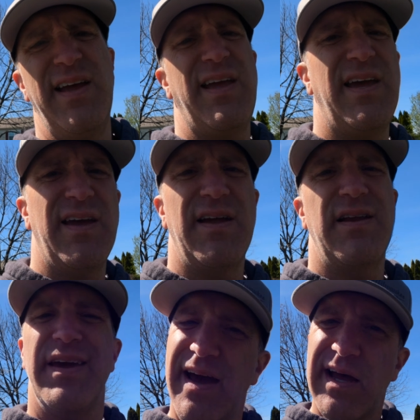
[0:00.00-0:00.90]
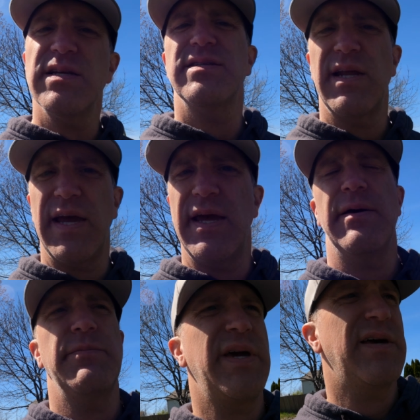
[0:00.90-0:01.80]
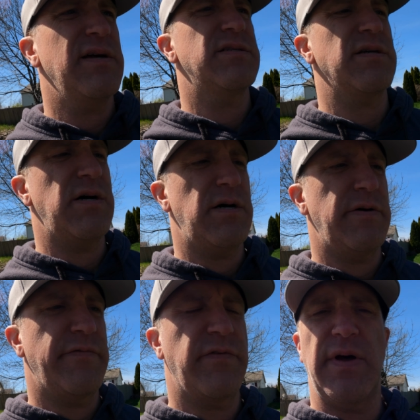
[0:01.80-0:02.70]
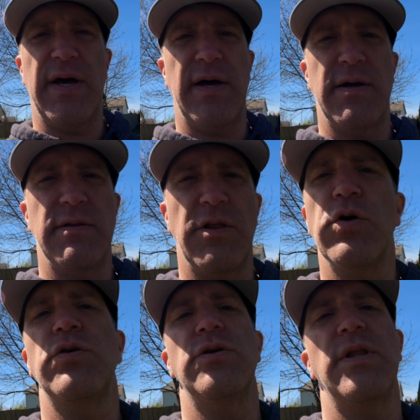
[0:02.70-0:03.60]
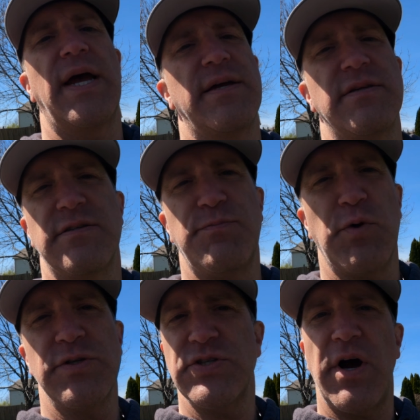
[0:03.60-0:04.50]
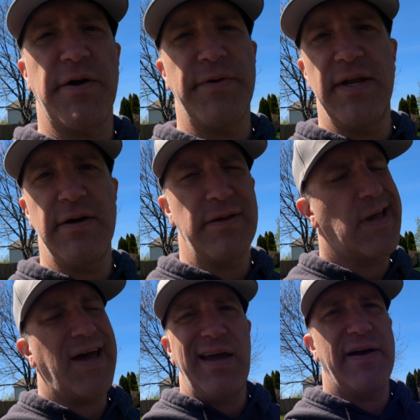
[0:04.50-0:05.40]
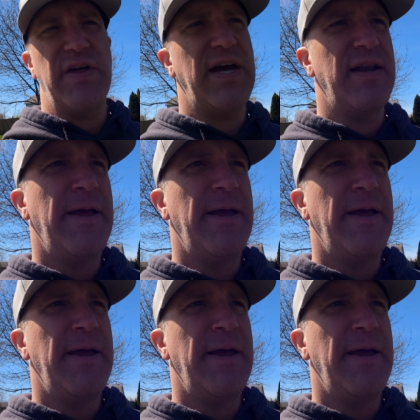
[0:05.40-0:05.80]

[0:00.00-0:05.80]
And yeah, I listen to AM because of local like sports talk radio. You gotta have that.